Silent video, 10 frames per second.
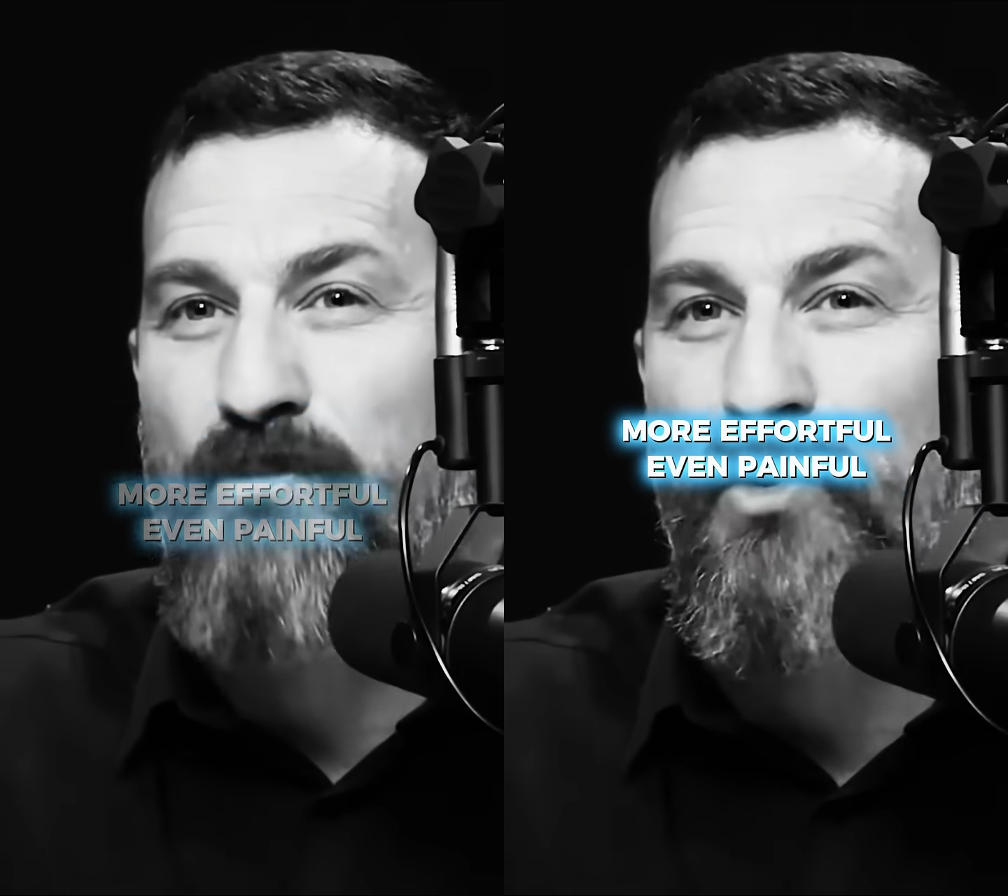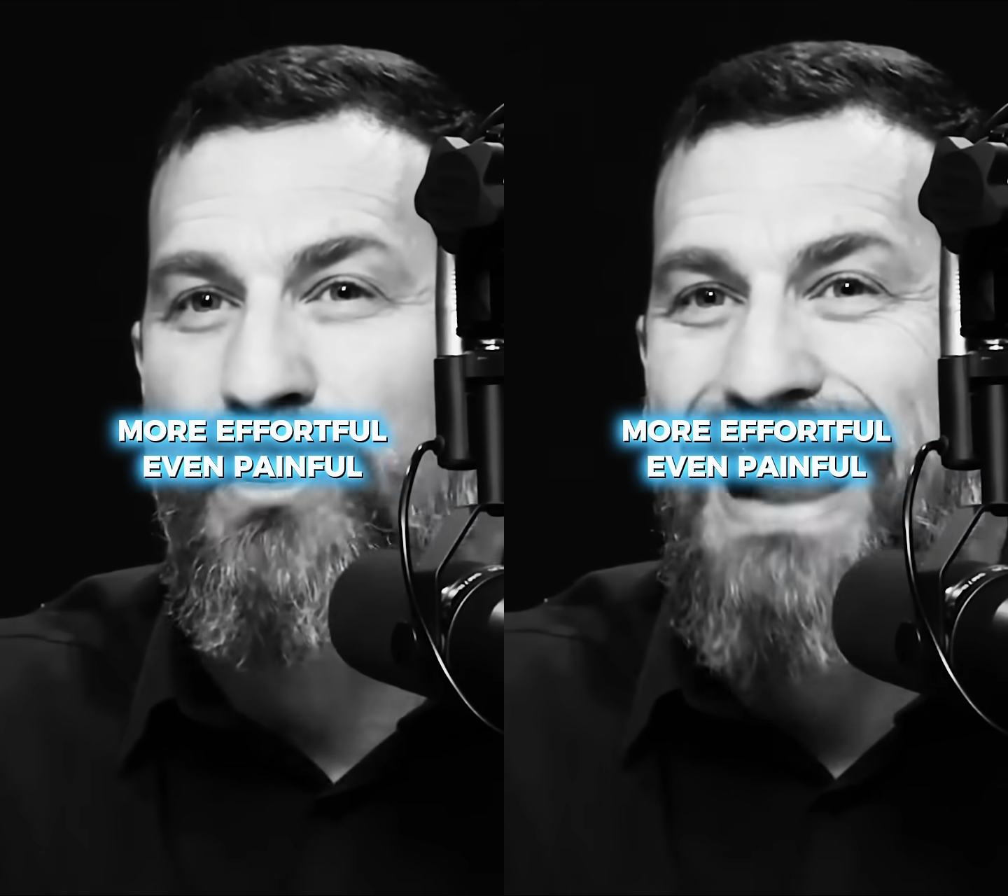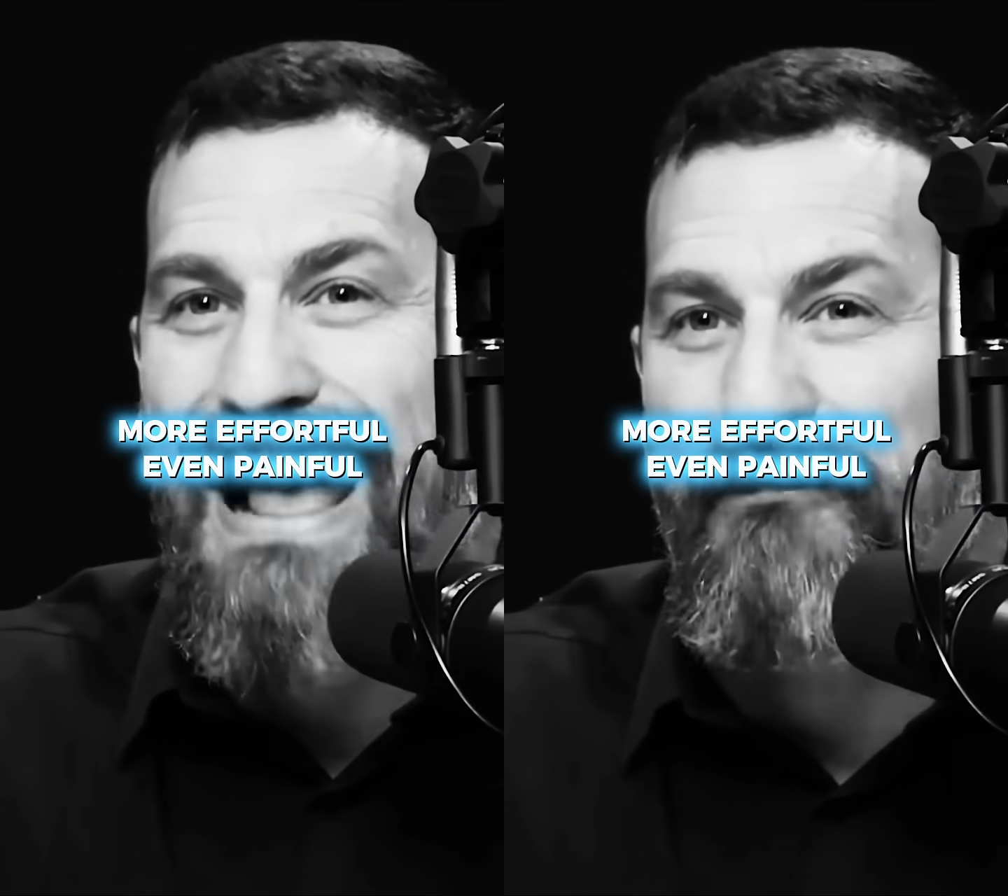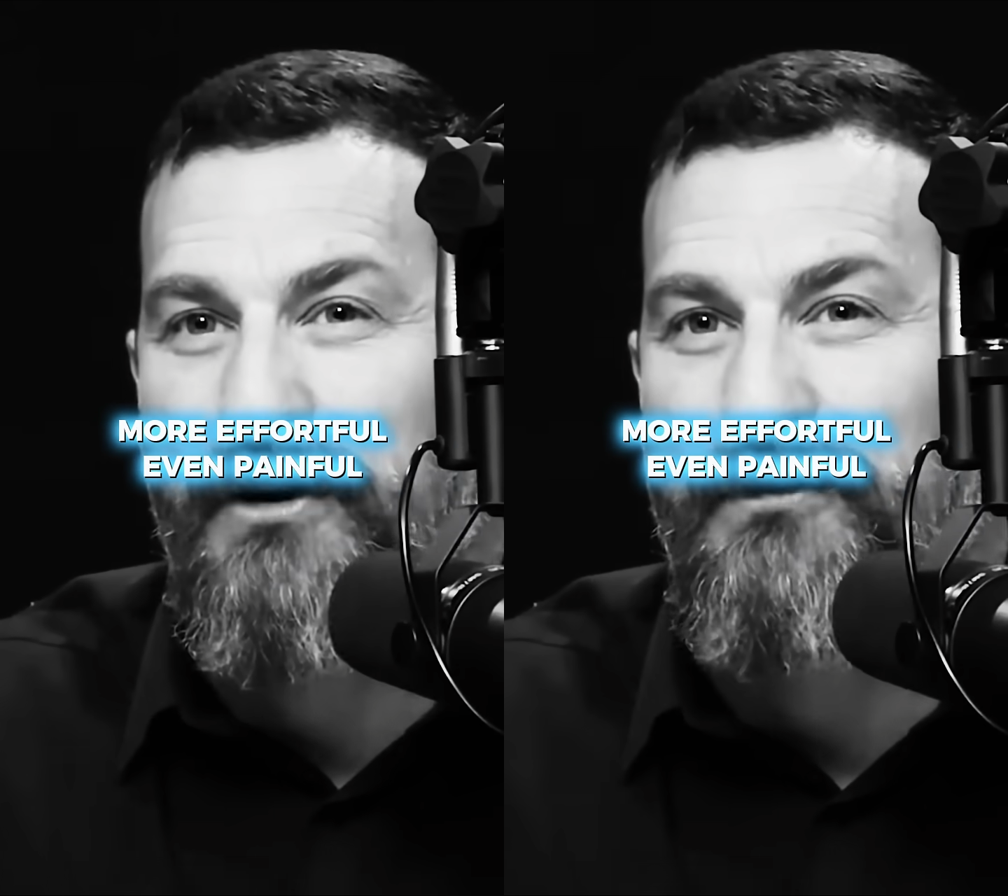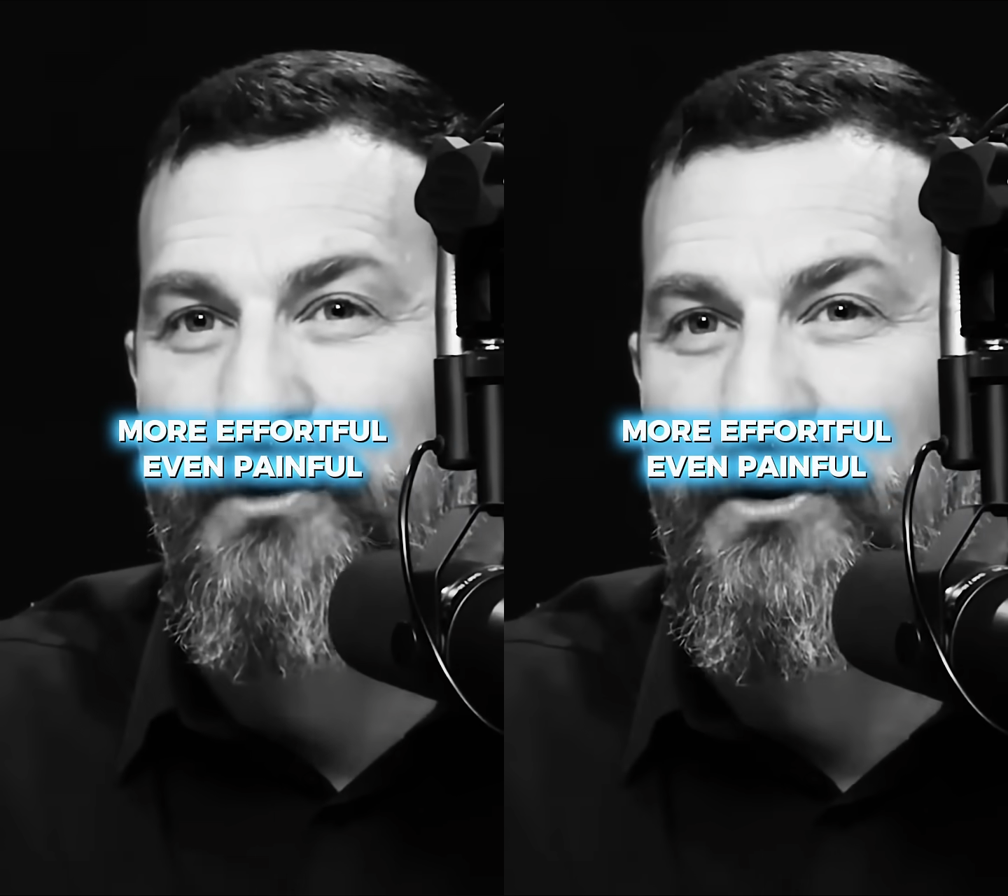more
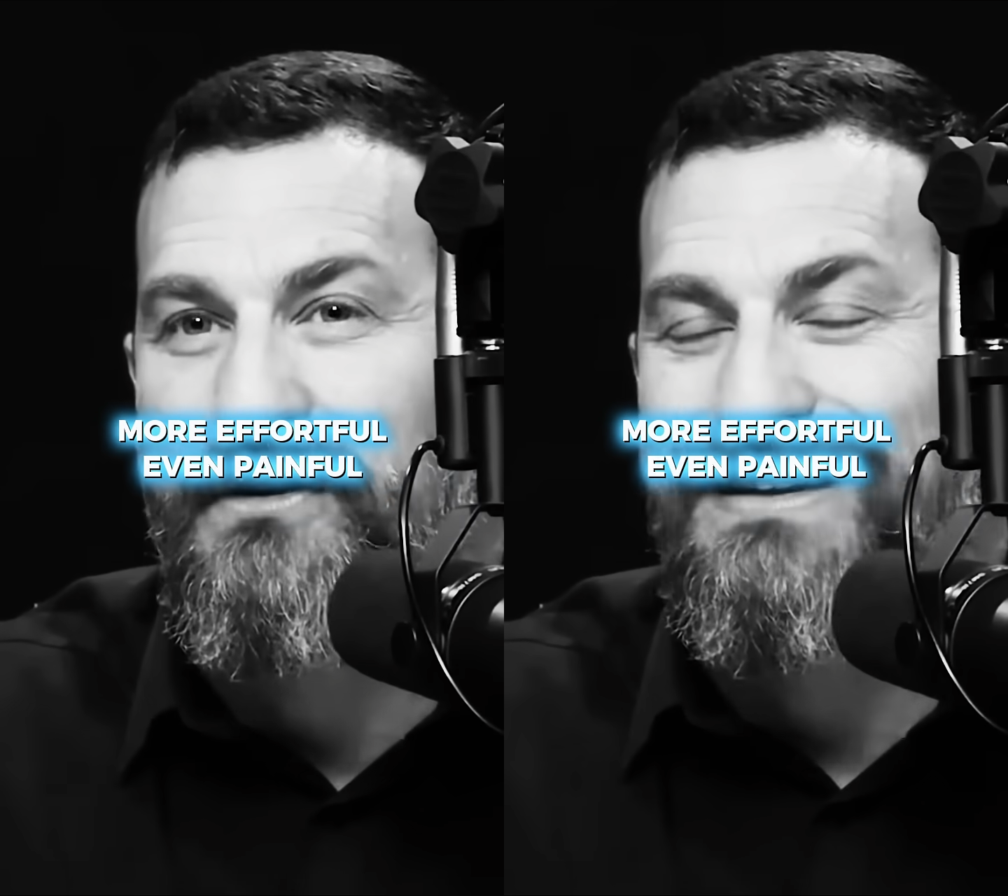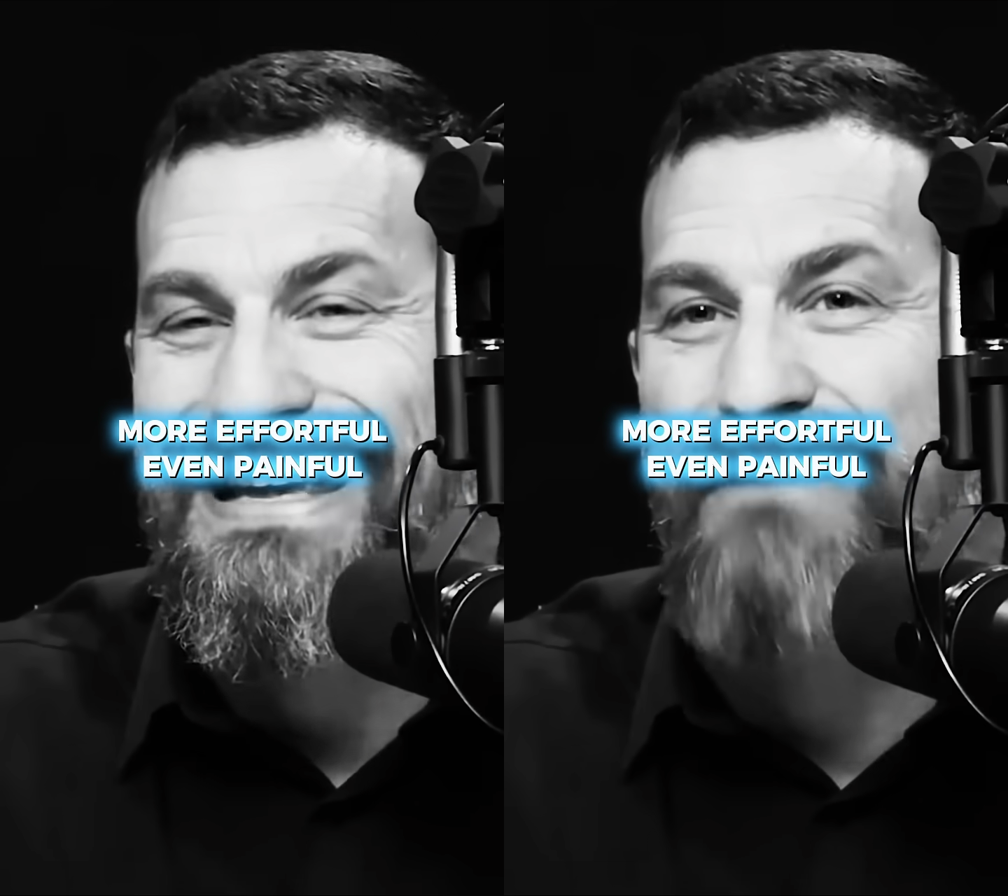effortful,